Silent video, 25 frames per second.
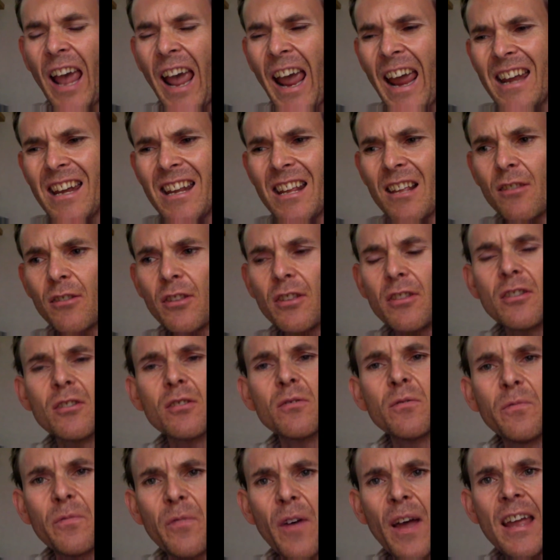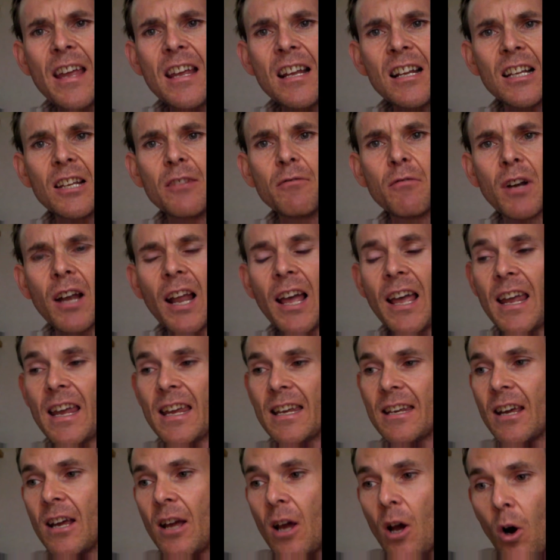anything that's vaguely
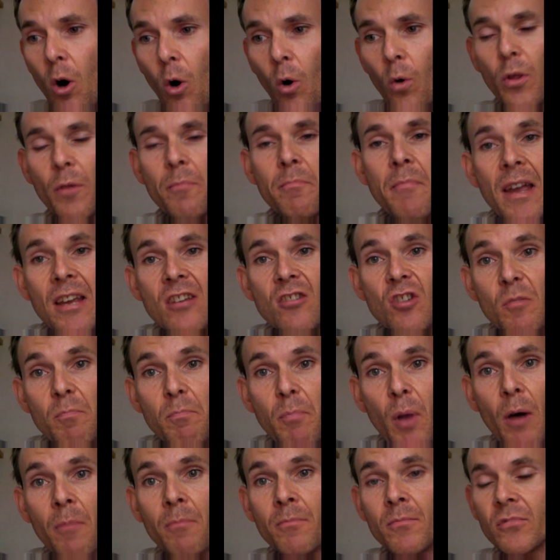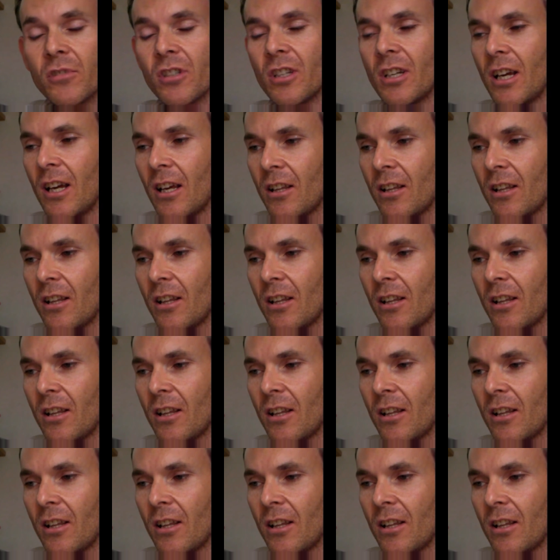related or that makes you pumped,